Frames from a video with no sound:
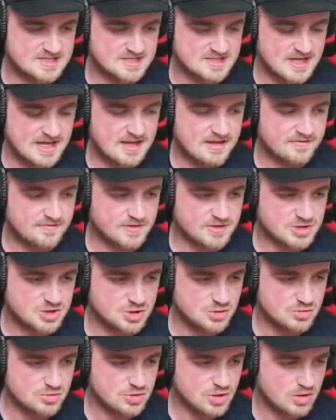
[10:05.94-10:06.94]
save
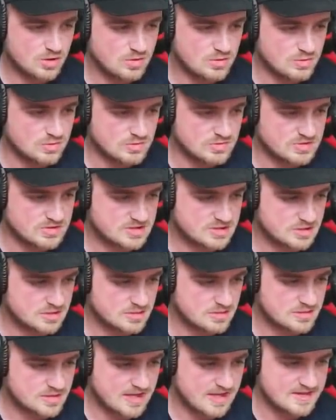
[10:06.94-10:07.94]
two goals.
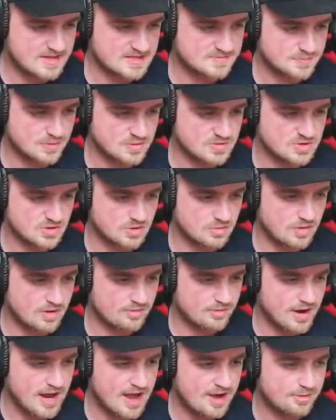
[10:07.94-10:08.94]
Get this boost on the way
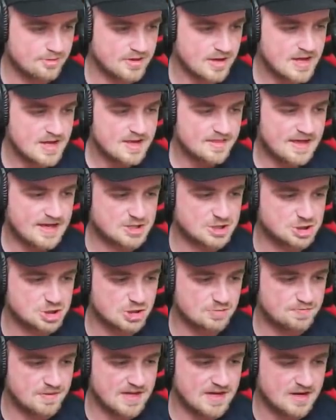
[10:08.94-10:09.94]
around. That
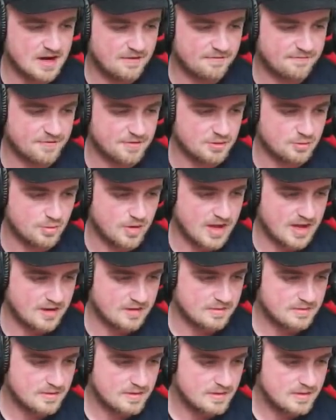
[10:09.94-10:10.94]
should be enough for the
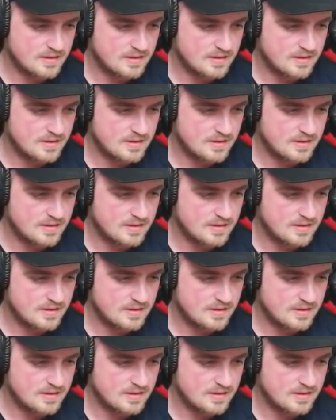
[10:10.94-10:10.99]
win.